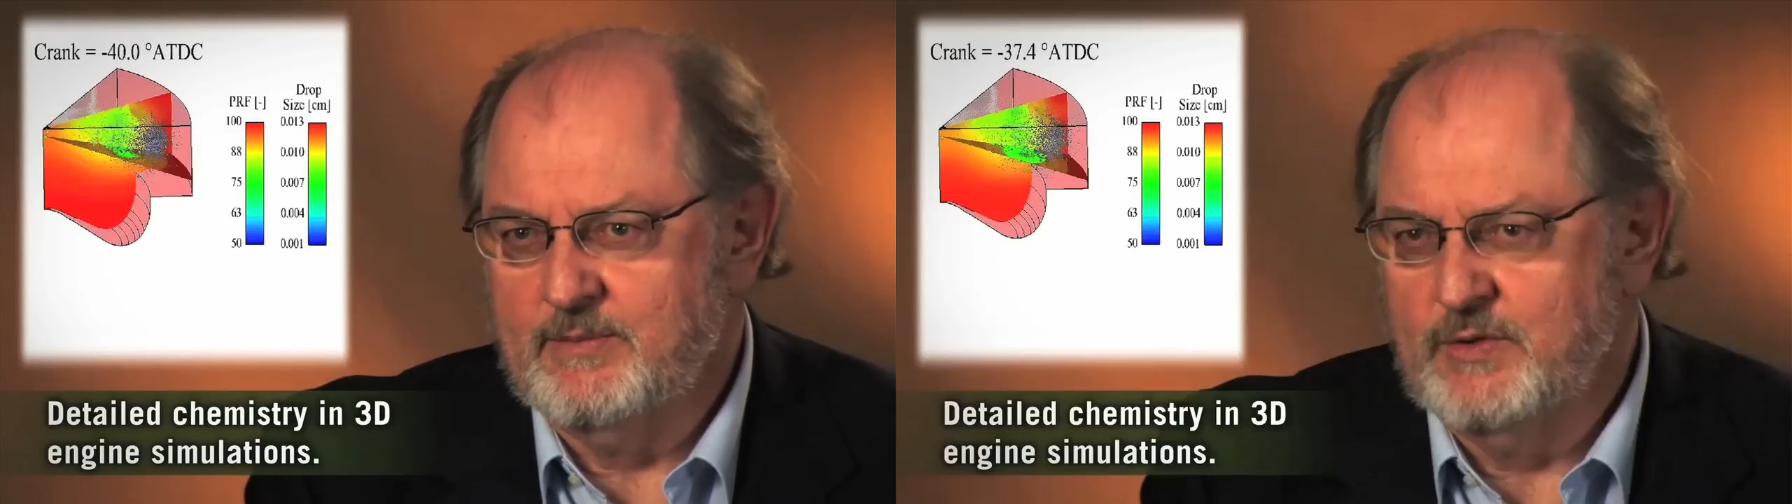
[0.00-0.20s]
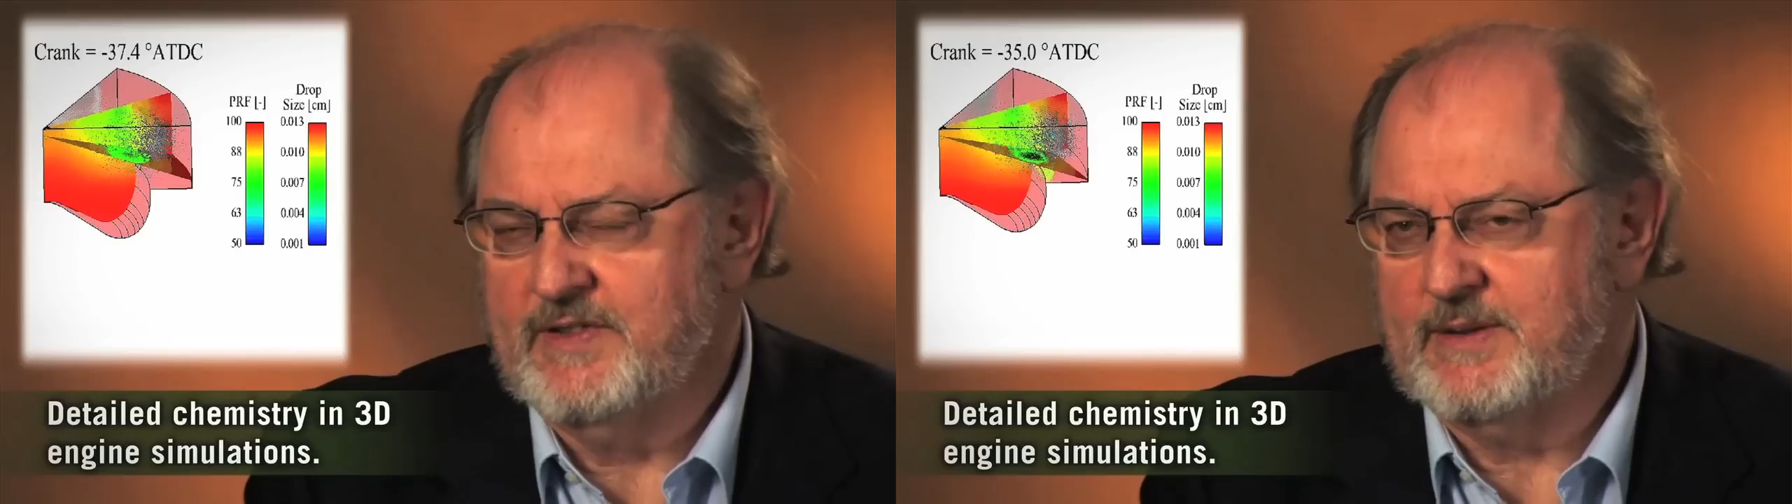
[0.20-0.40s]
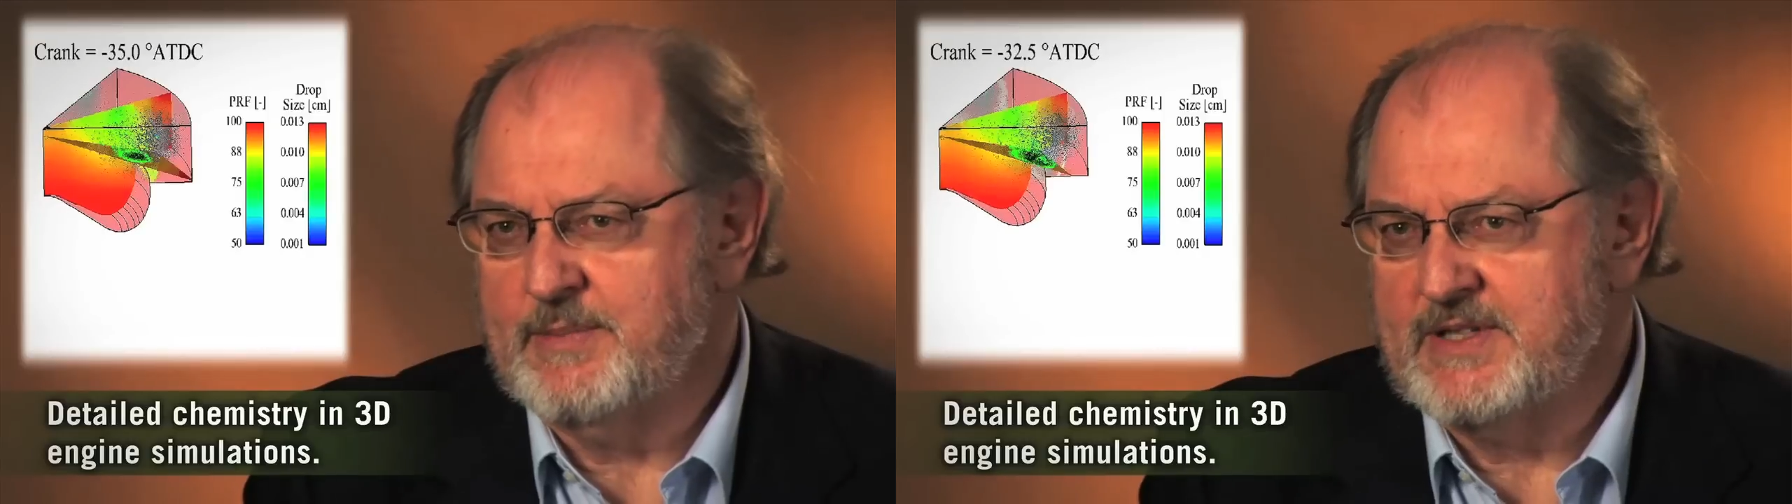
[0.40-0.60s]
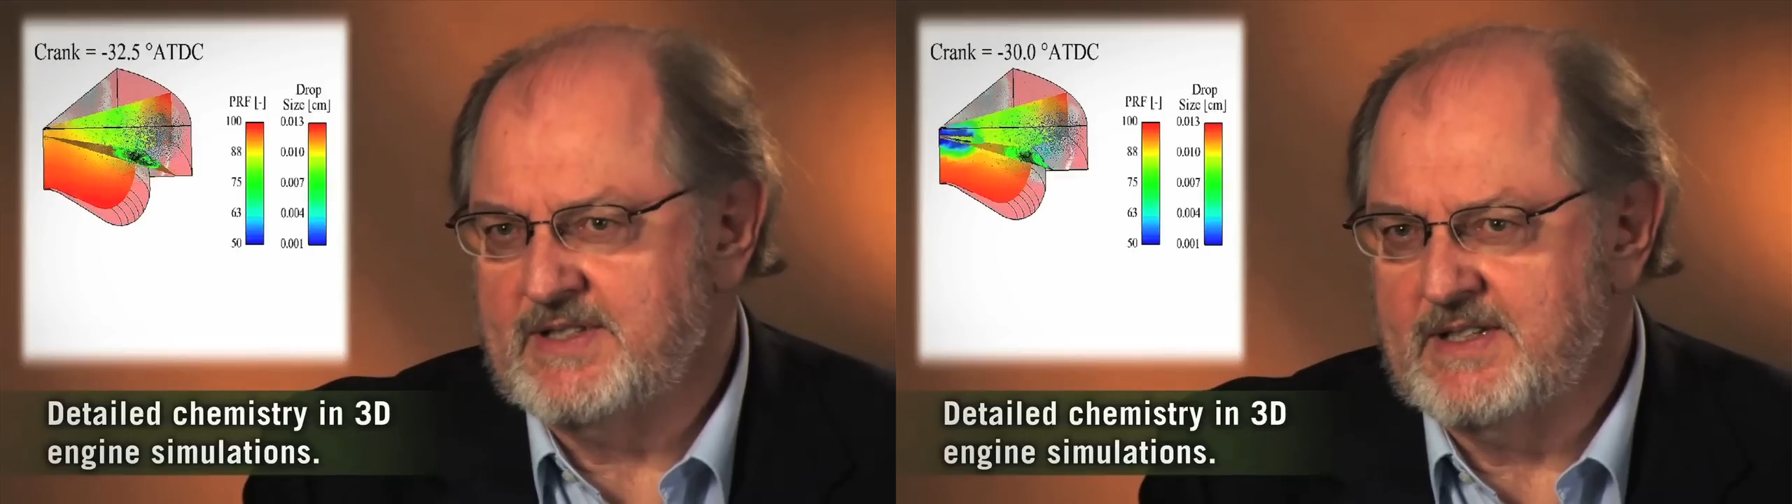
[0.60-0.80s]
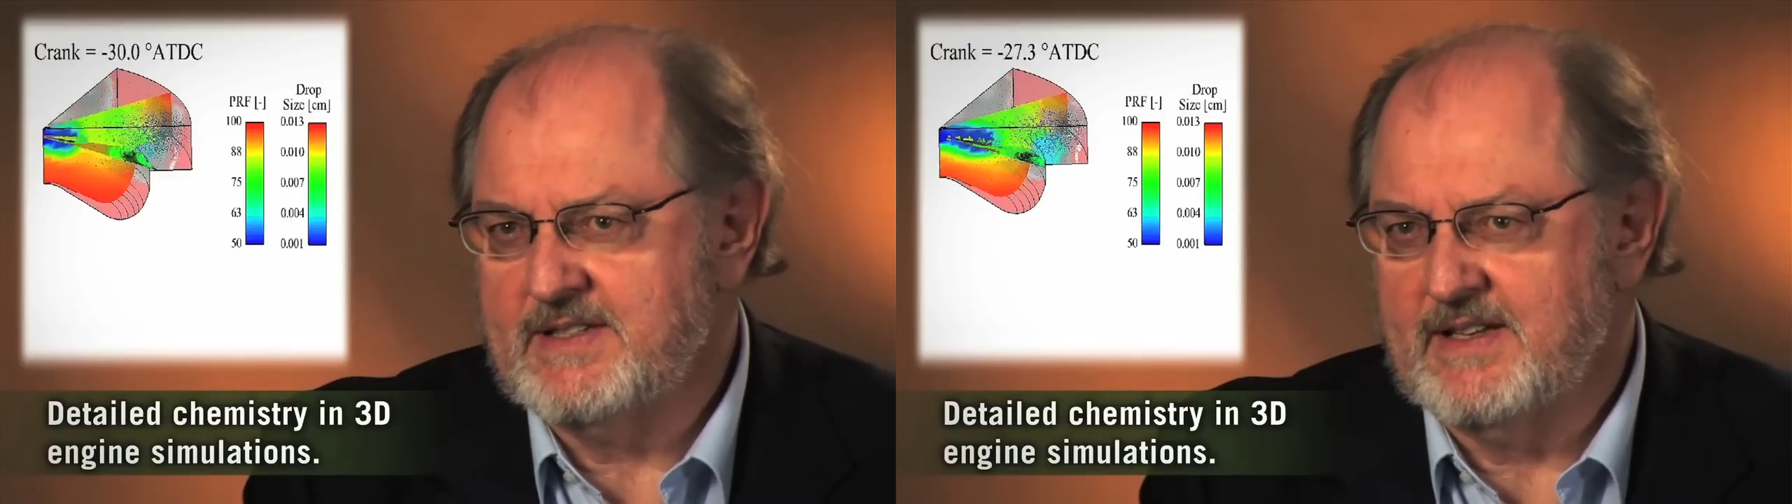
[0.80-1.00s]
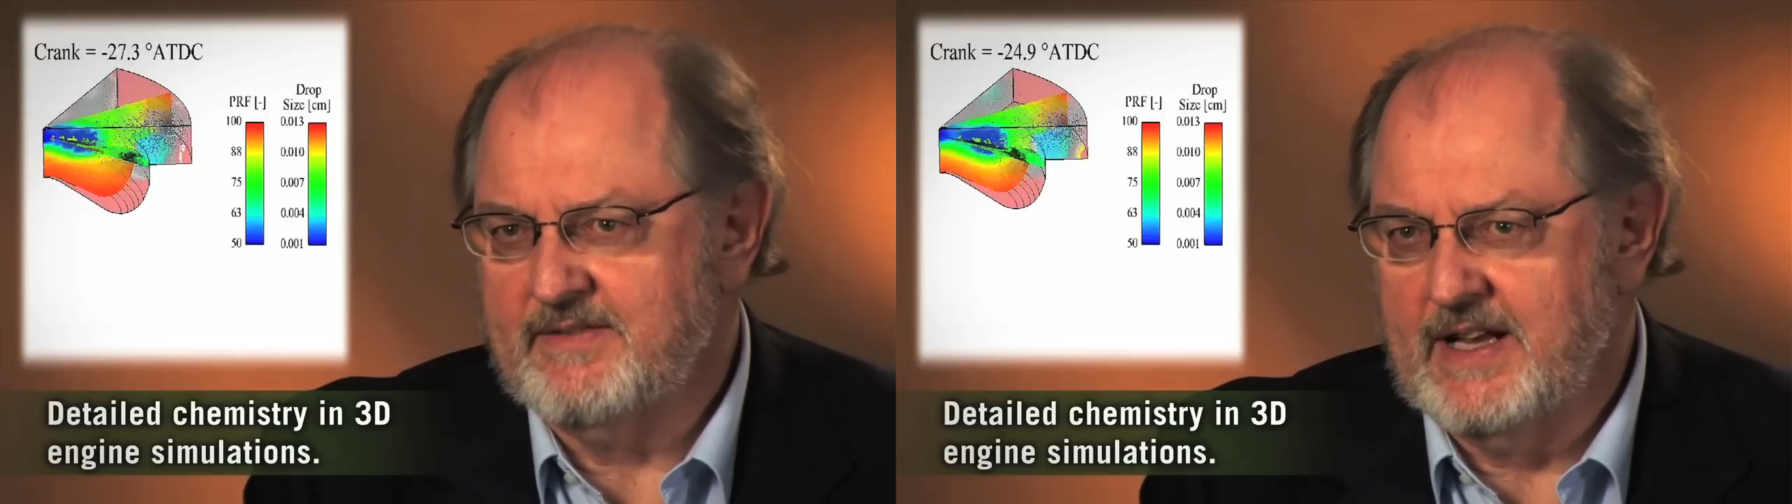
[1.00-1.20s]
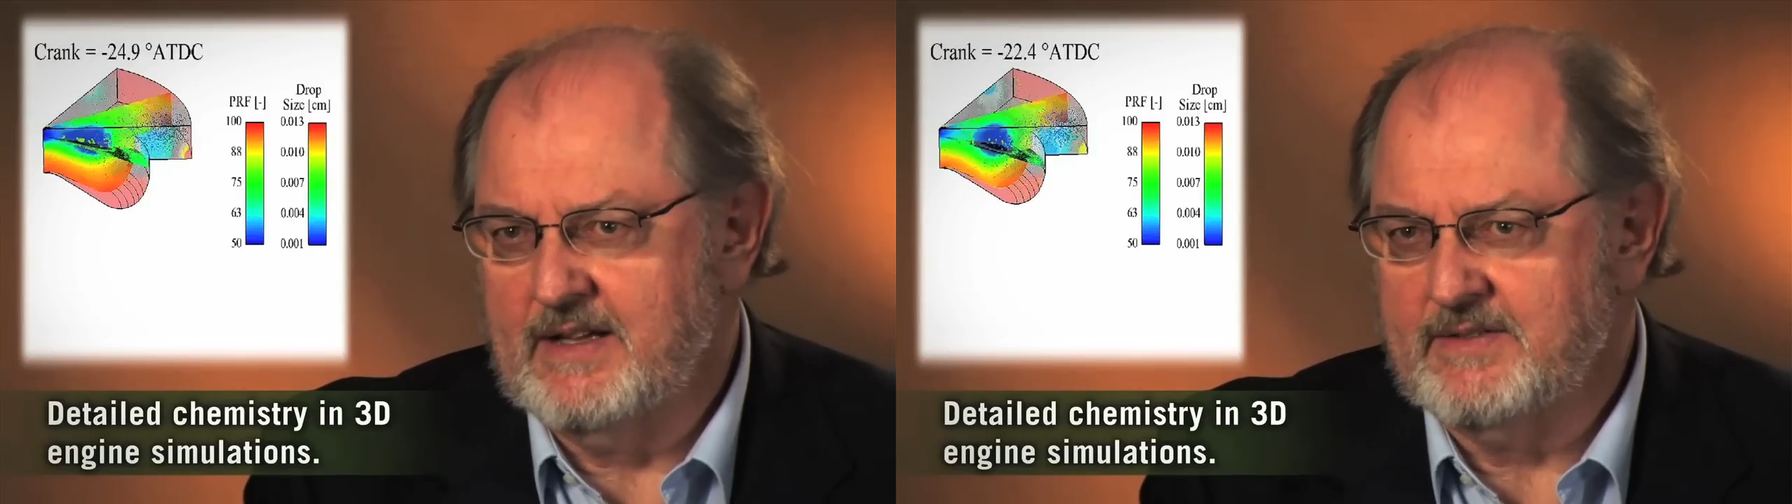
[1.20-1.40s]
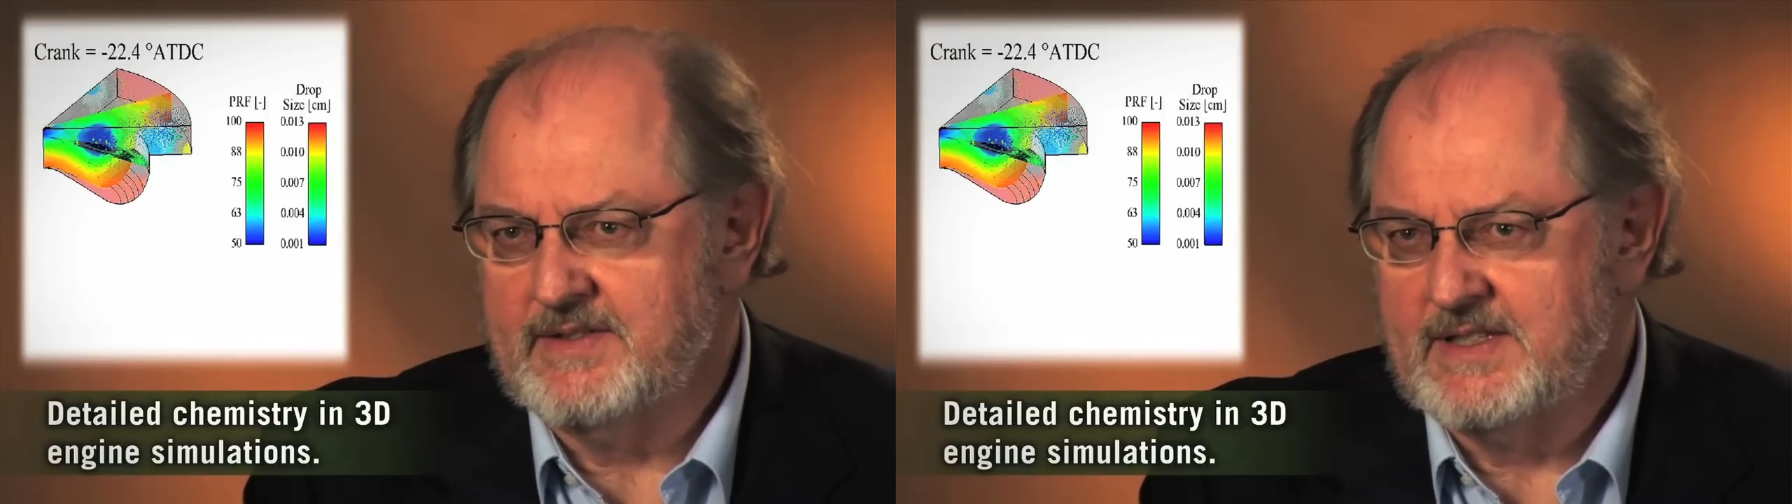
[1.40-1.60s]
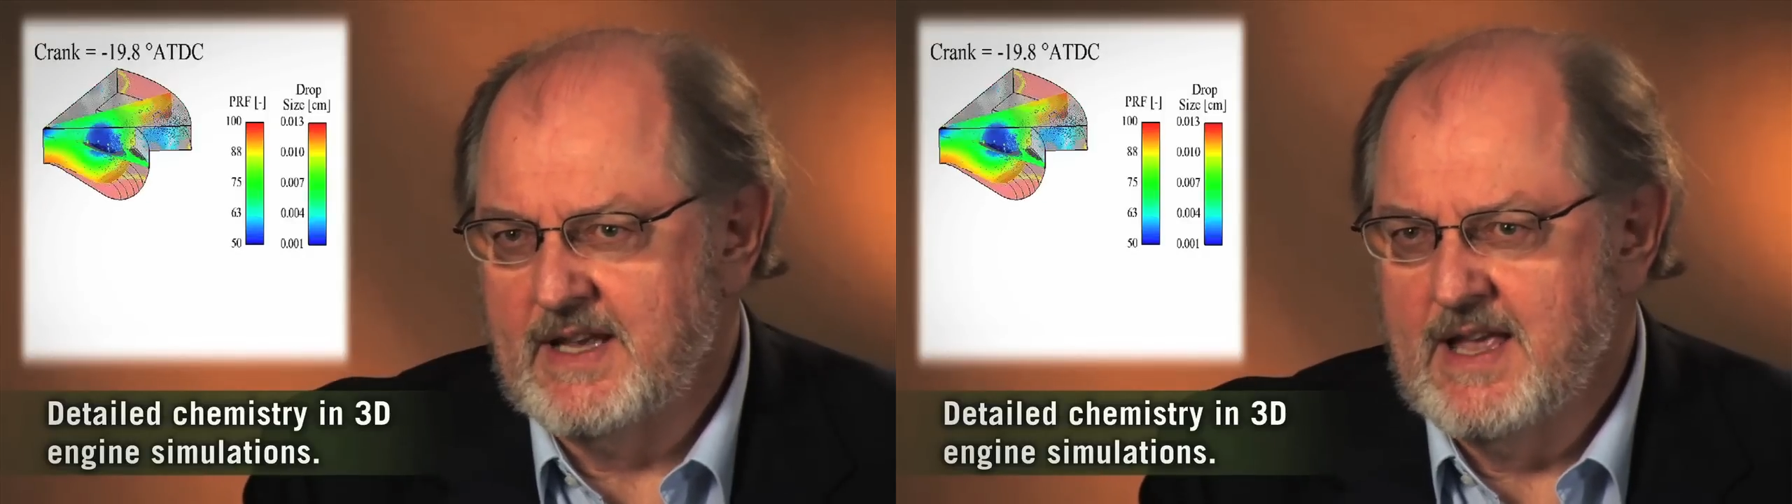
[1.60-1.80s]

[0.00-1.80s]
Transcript: moving pistons and valves